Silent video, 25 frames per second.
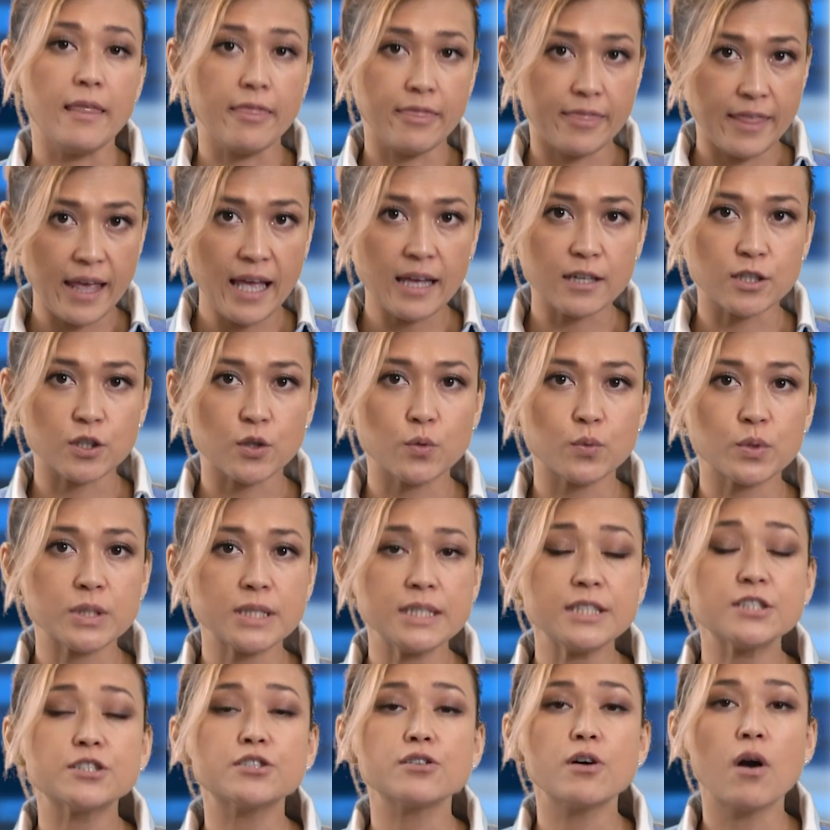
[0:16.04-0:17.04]
And then you would
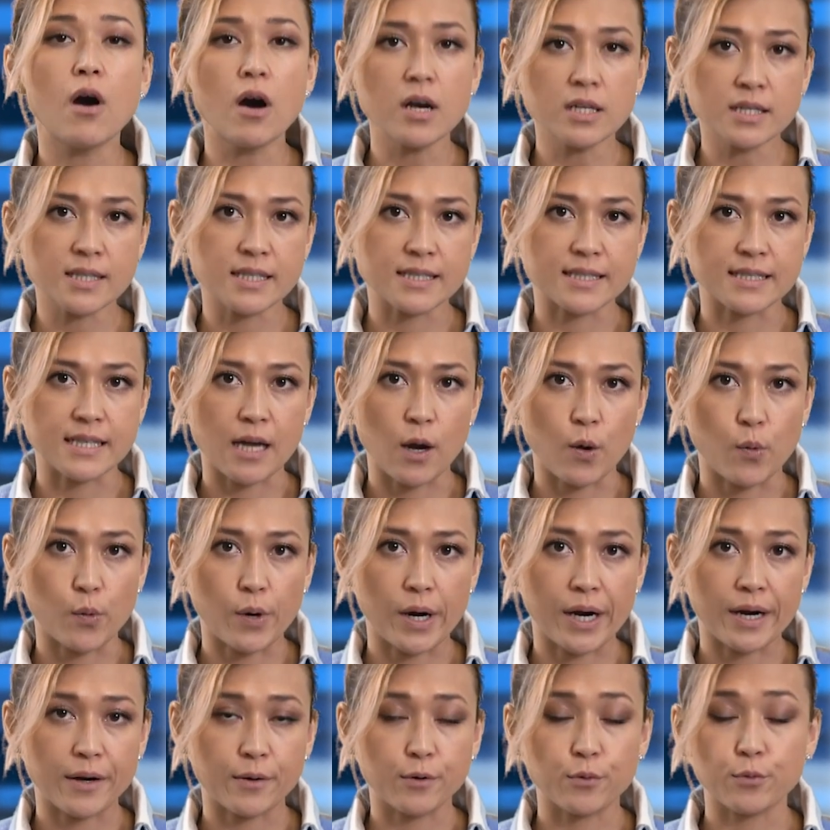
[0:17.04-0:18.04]
need to host it
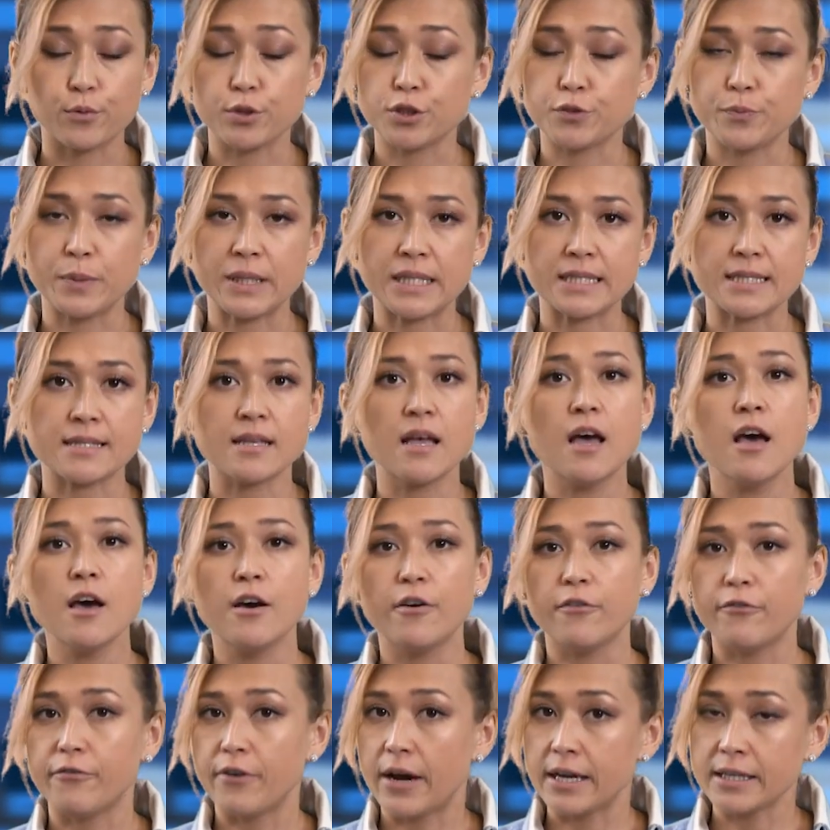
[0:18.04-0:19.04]
somewhere, which means
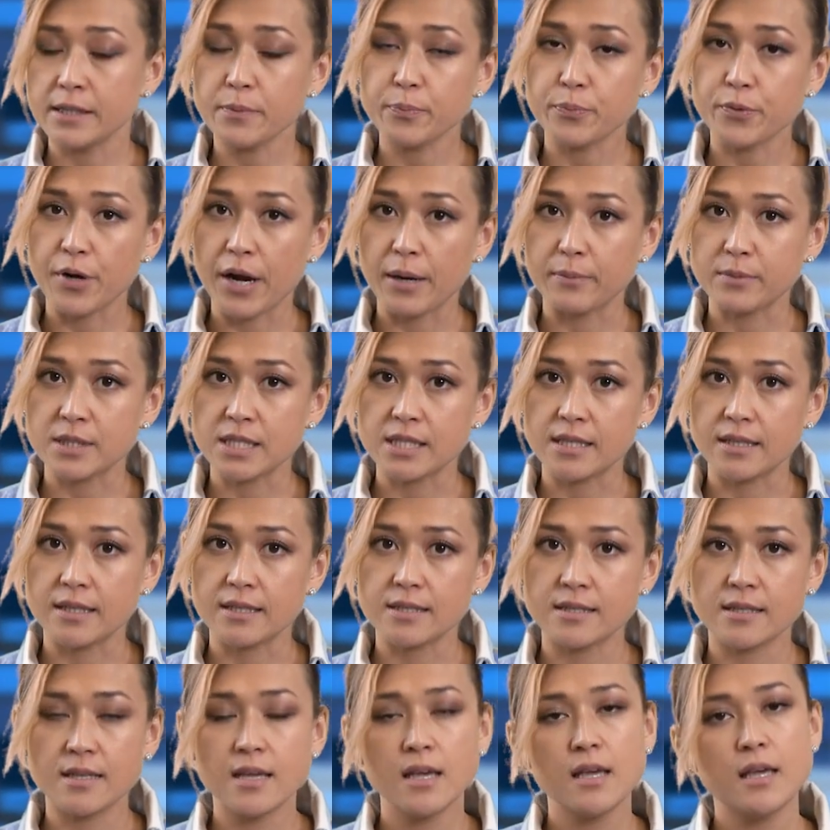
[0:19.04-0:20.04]
find the
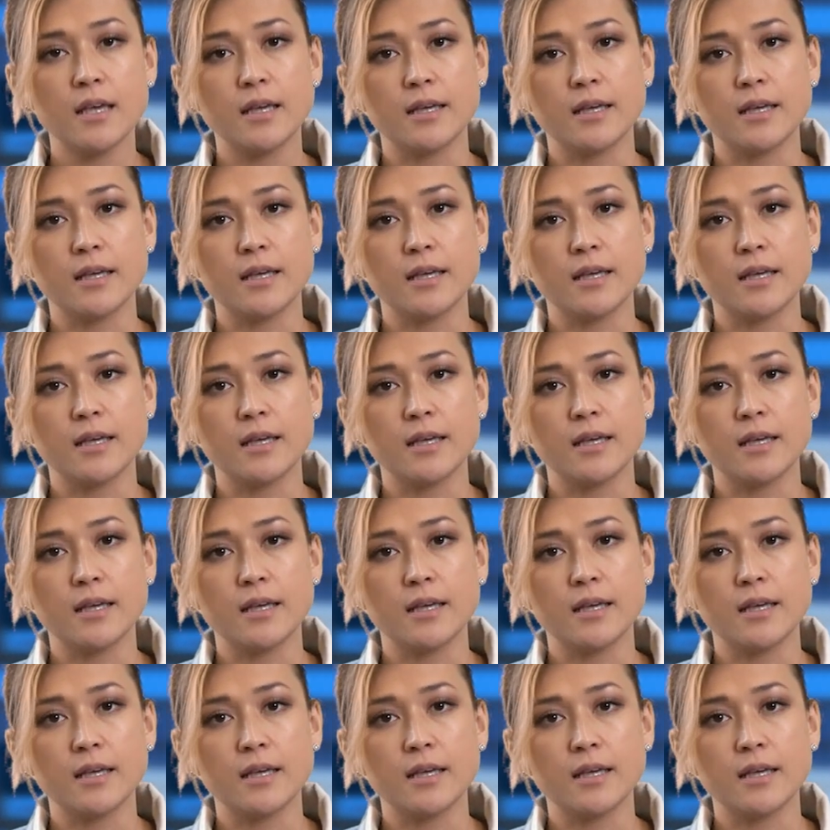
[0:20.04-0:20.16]
premises,